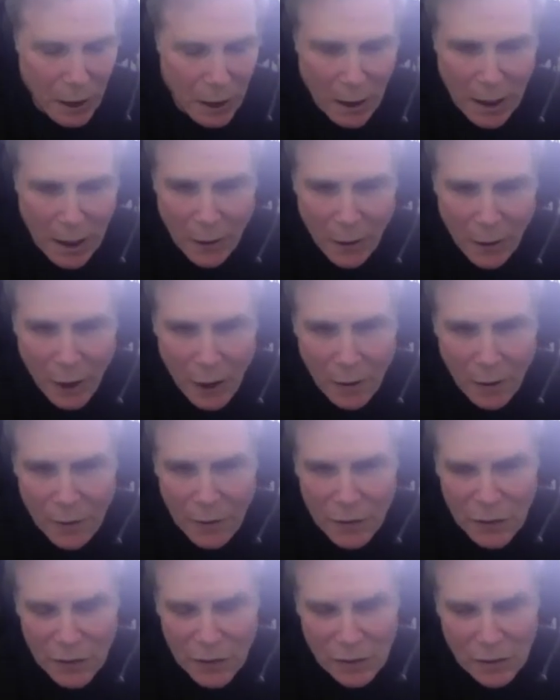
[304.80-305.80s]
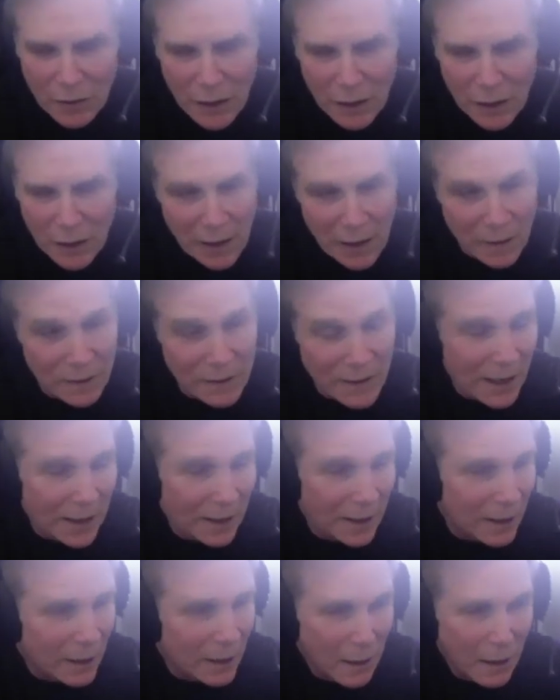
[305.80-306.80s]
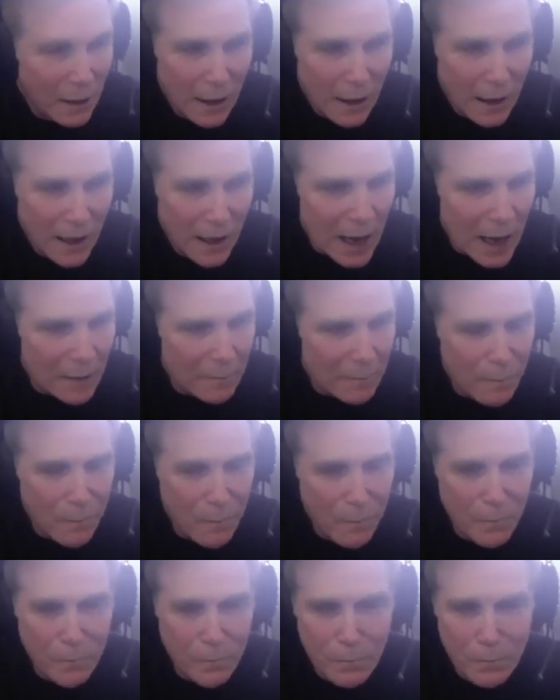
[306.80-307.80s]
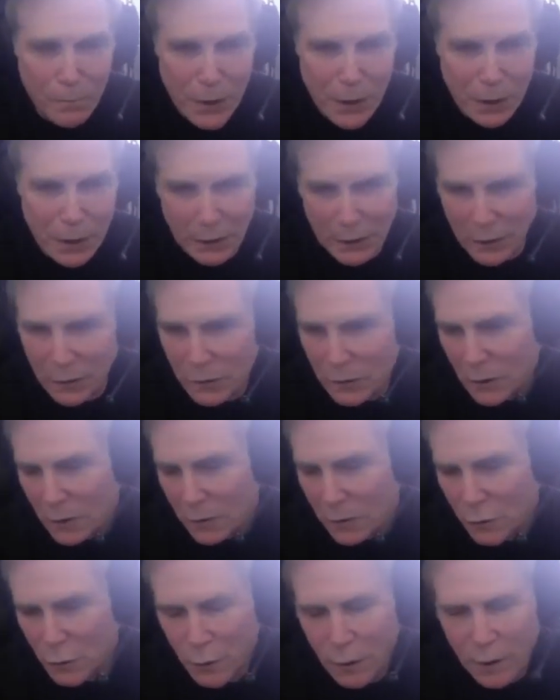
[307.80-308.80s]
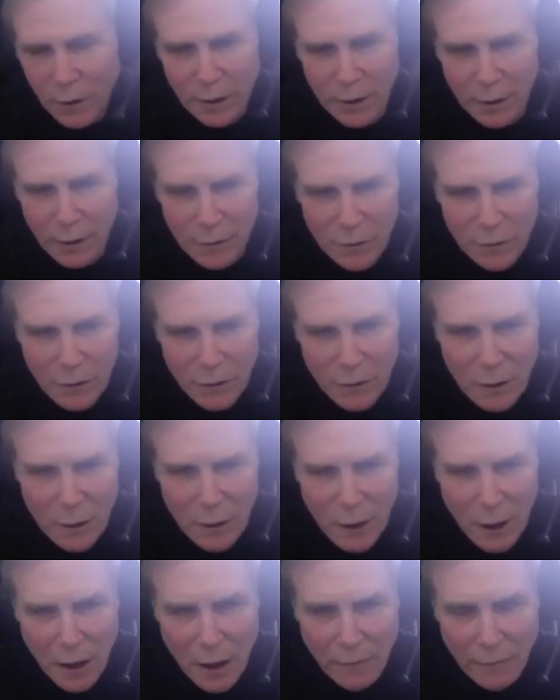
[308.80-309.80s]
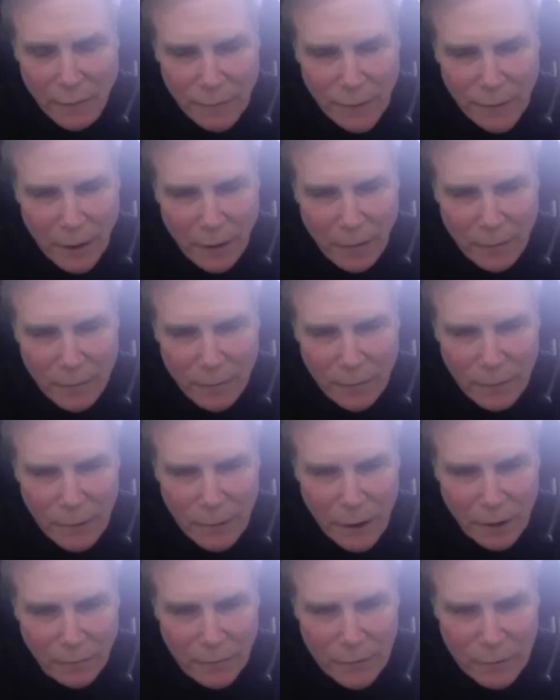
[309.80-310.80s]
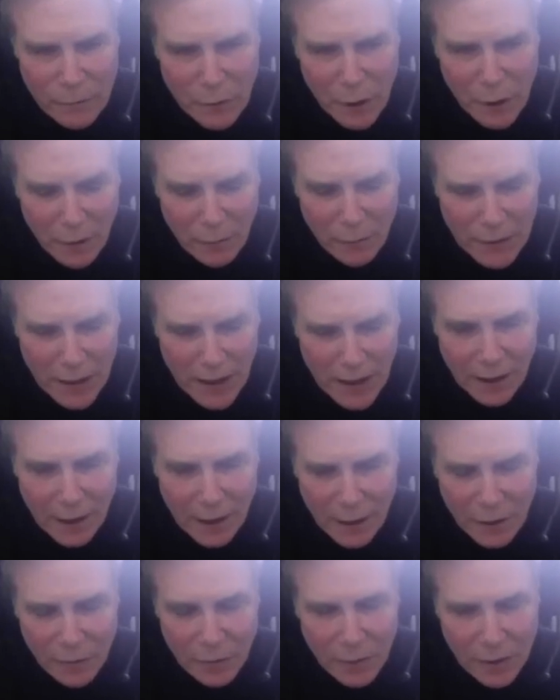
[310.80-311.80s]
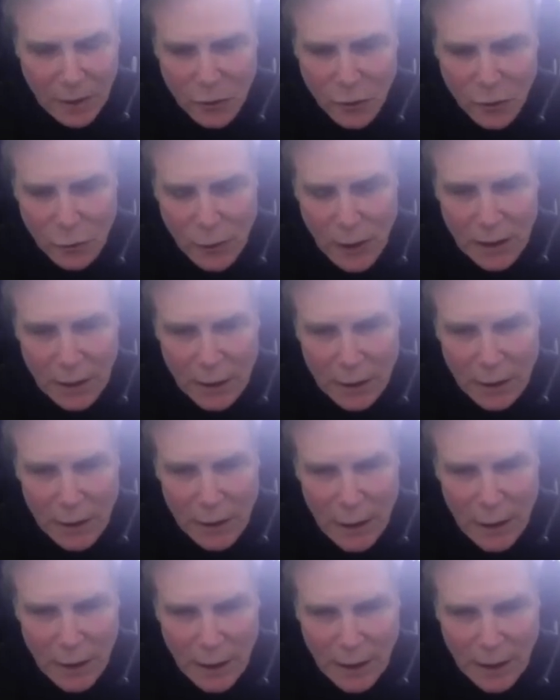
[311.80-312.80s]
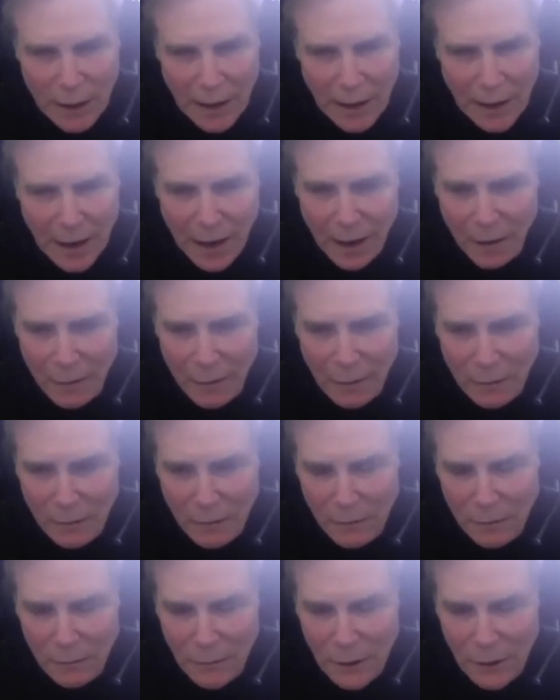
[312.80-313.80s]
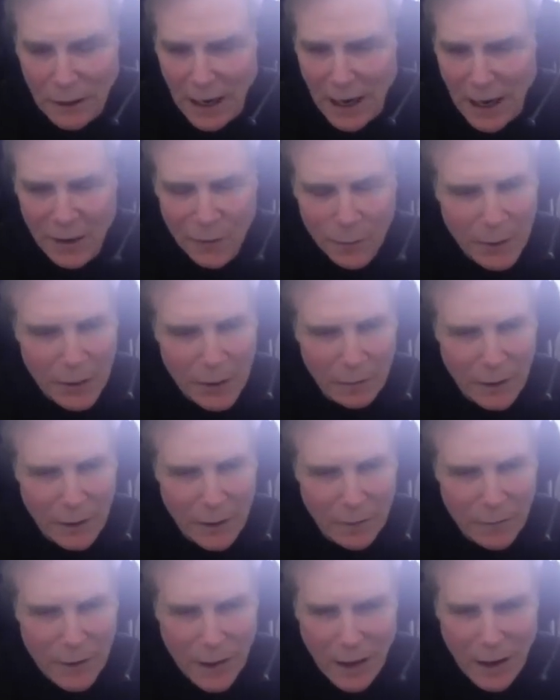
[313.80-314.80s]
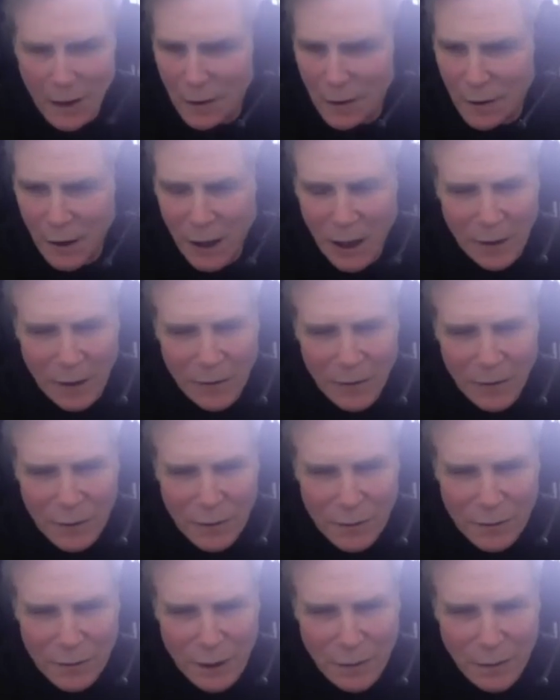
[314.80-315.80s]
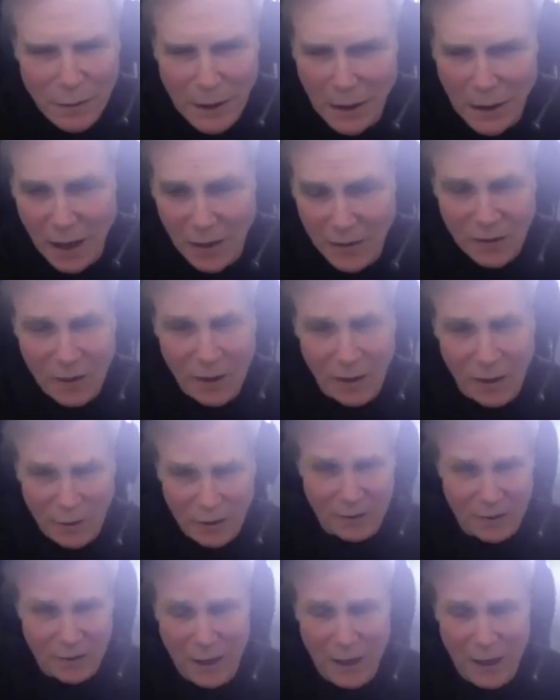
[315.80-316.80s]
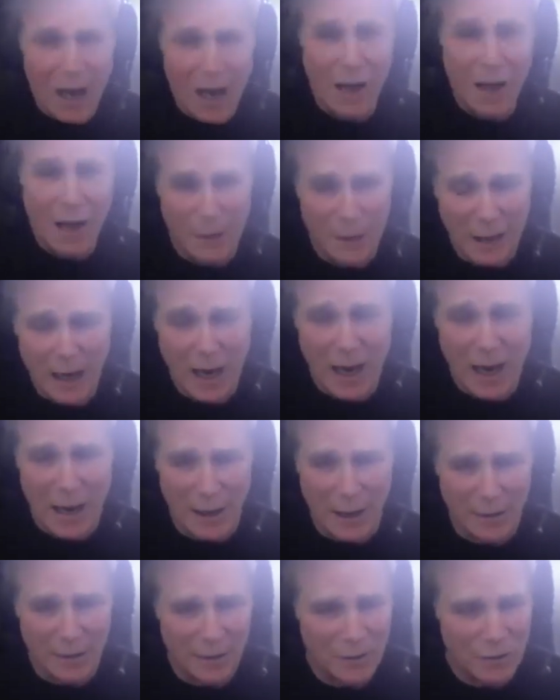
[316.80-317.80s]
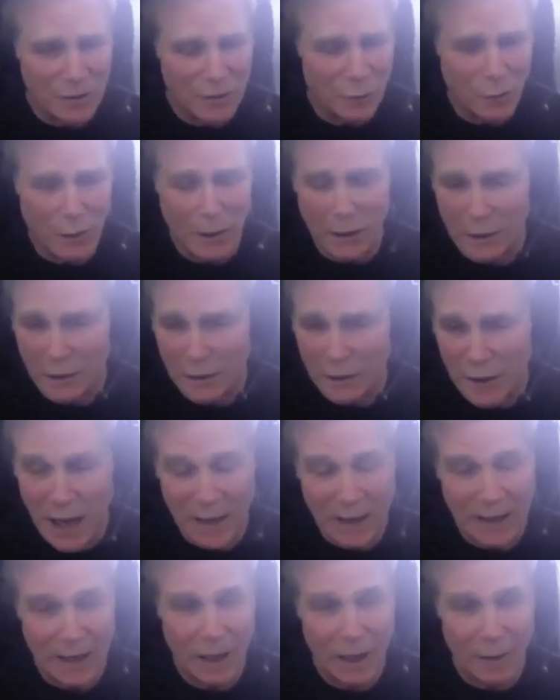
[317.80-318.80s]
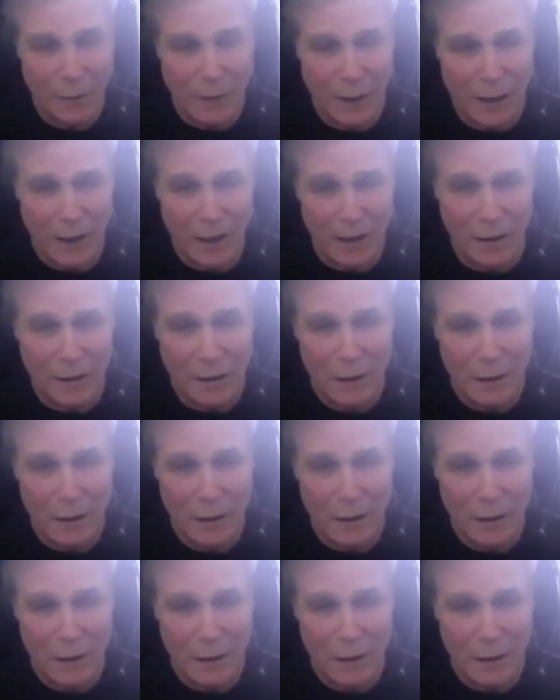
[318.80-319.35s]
and all this is and data, and billions, no trillions of, of, of, of data is being traded. And the guys being left out are us. I mean, right. us, the, the common guy in the street is not getting paid